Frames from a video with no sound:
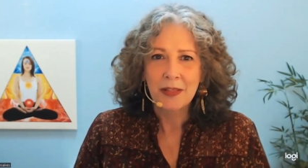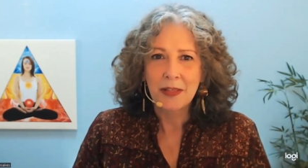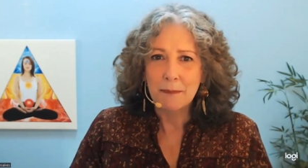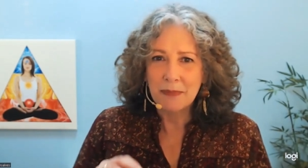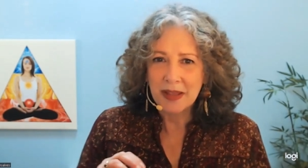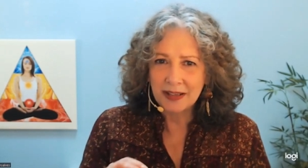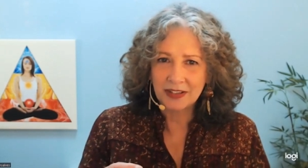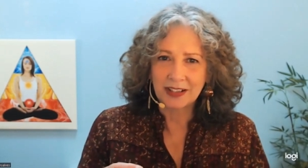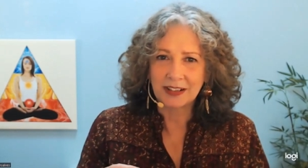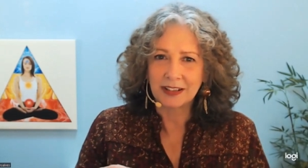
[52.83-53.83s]
that
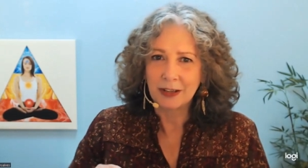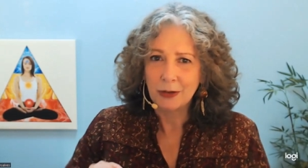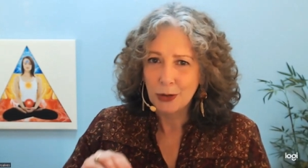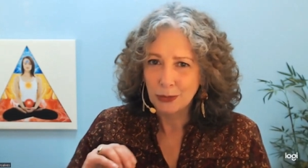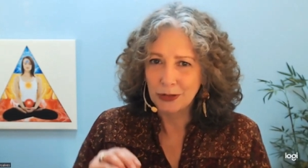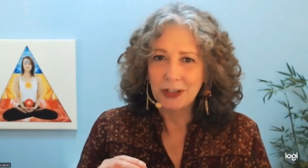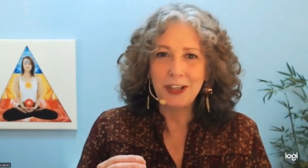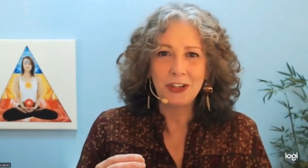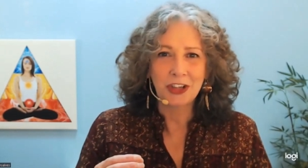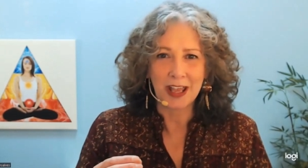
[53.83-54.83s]
basically with
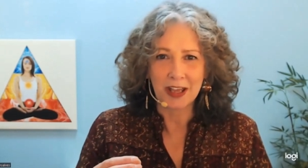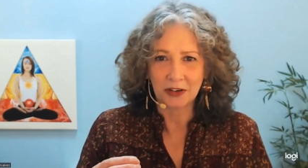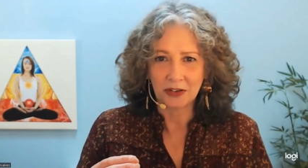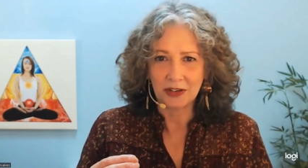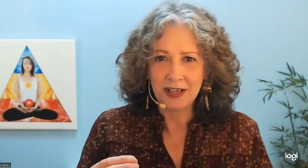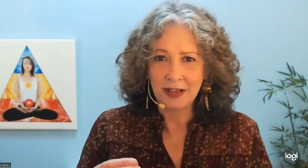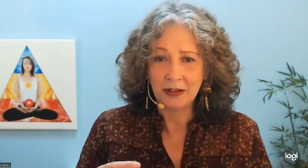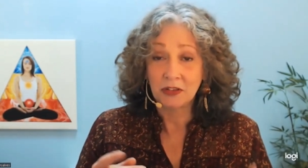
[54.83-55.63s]
each category,